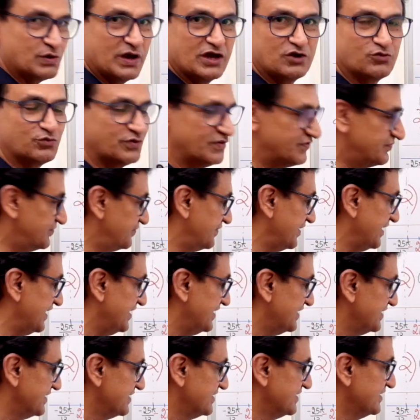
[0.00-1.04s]
square root of 3.
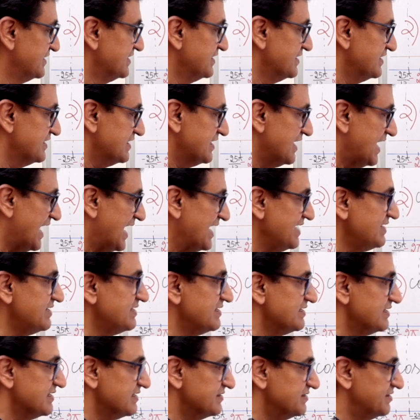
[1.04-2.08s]
And
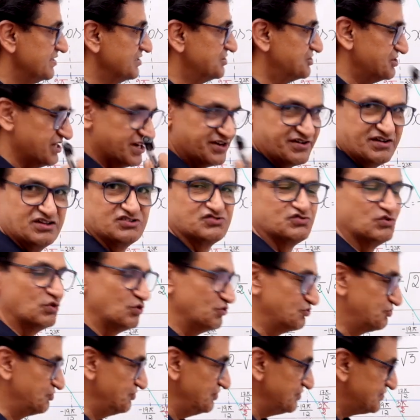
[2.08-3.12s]
the general
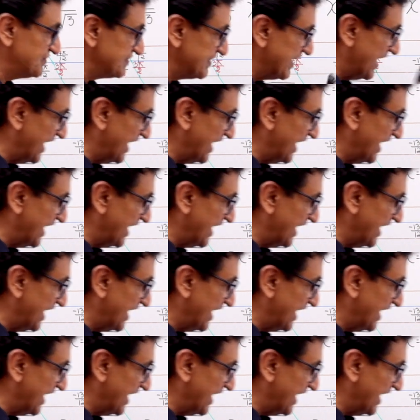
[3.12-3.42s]
solution is